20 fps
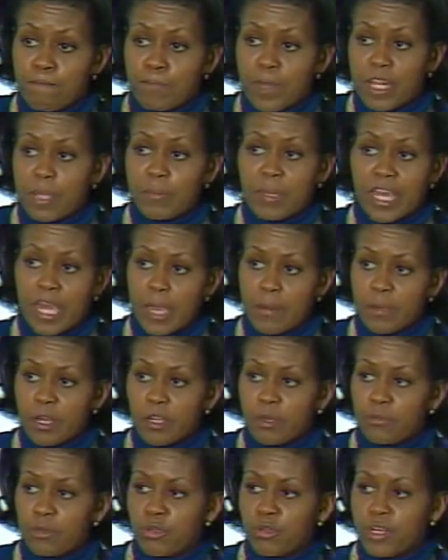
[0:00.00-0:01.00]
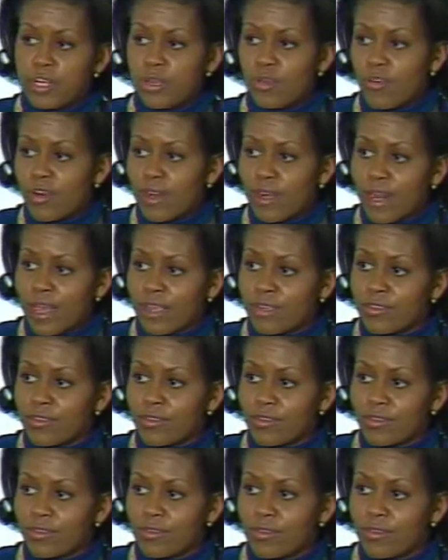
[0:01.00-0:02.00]
But he became a community
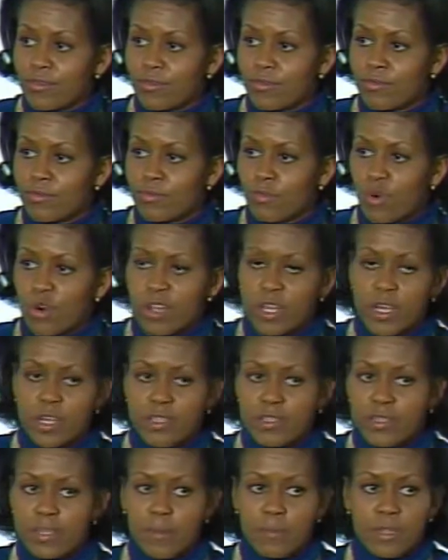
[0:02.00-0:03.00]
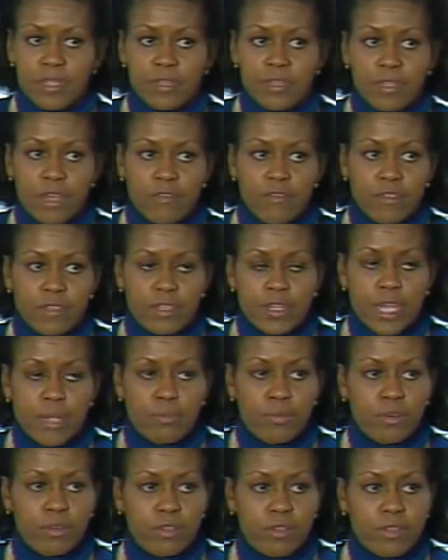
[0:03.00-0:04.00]
organizer, working in some of the toughest
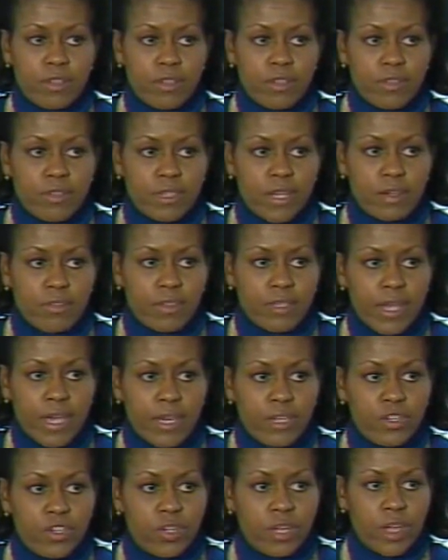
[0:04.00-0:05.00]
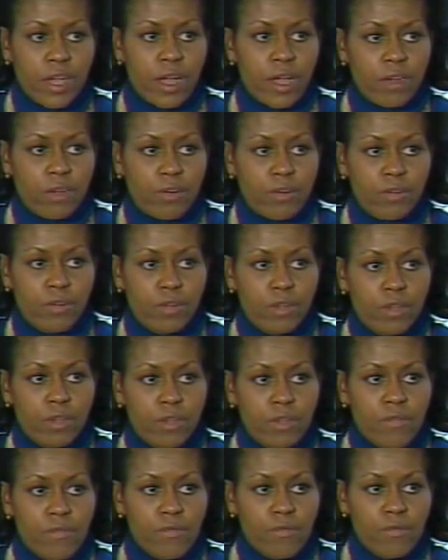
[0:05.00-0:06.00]
neighborhoods on the south side of Chicago,
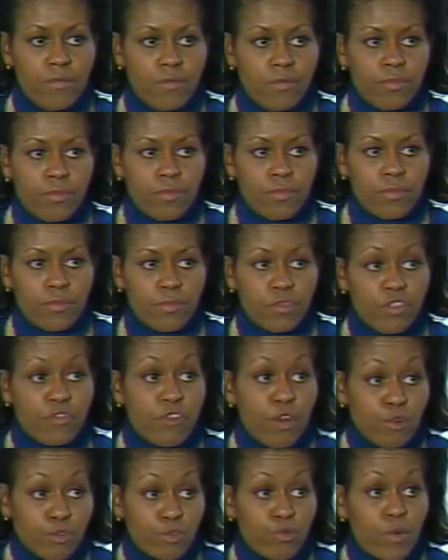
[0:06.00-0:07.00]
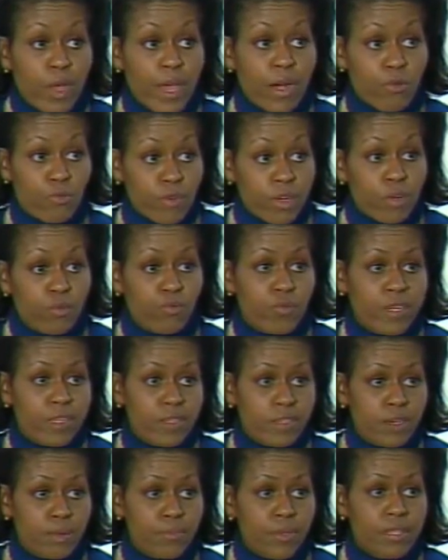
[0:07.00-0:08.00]
with folks who had a real
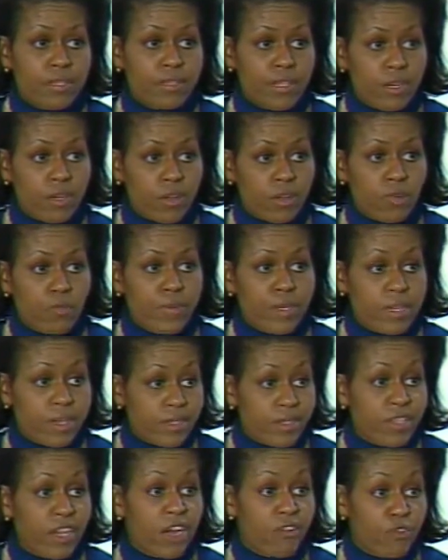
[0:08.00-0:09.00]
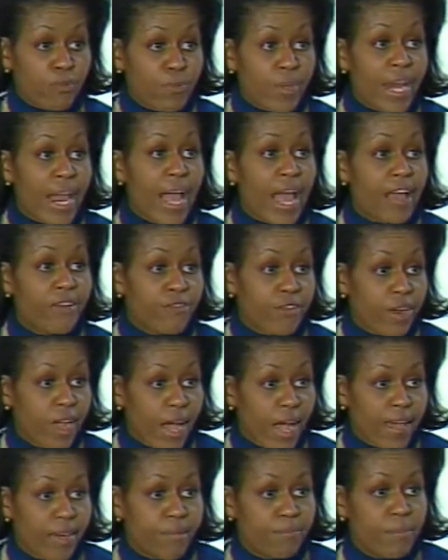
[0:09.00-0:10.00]
reason to be cynical because government had
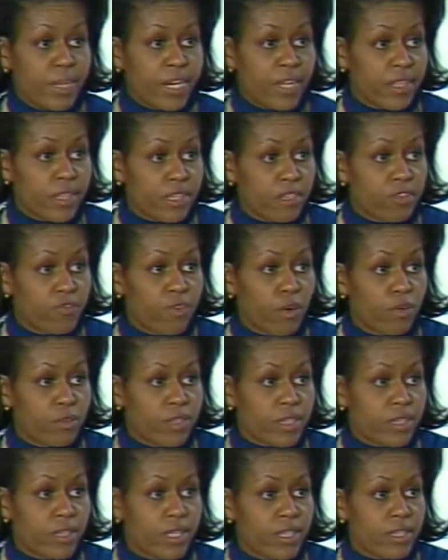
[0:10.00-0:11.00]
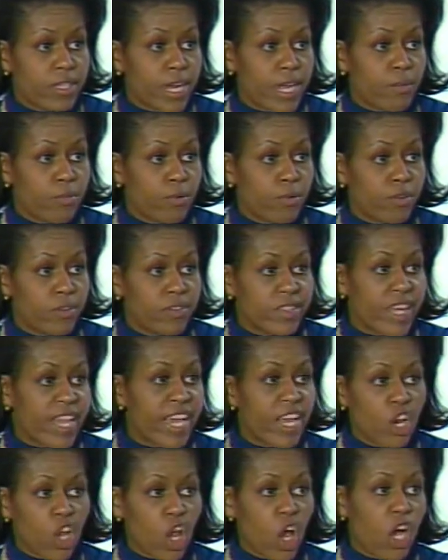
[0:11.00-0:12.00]
forgotten many of these folks in these neighborhoods.
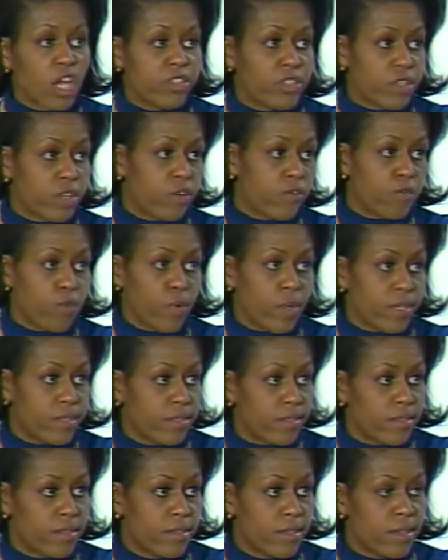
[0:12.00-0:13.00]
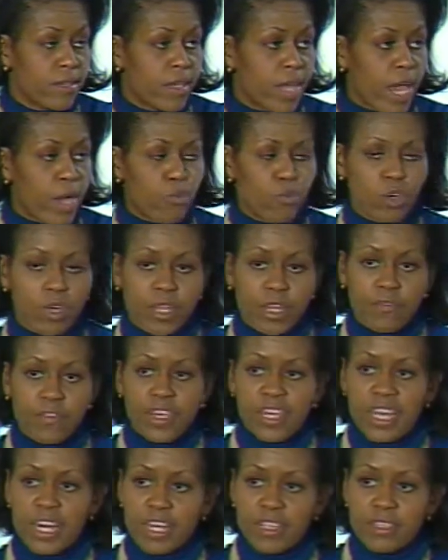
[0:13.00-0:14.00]
They had lost their voice and were
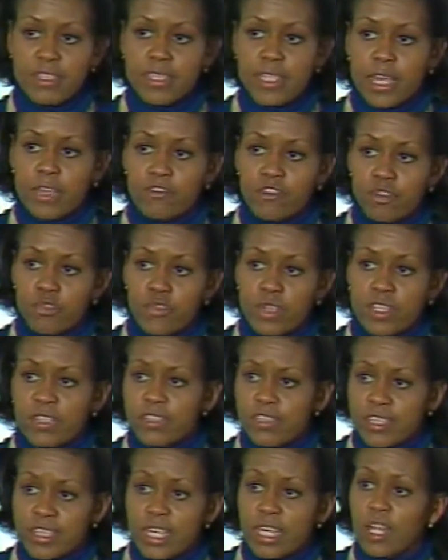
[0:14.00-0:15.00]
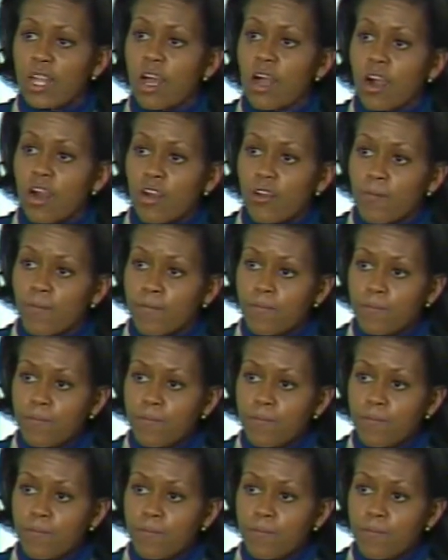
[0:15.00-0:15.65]
living in unsafe streets, still are.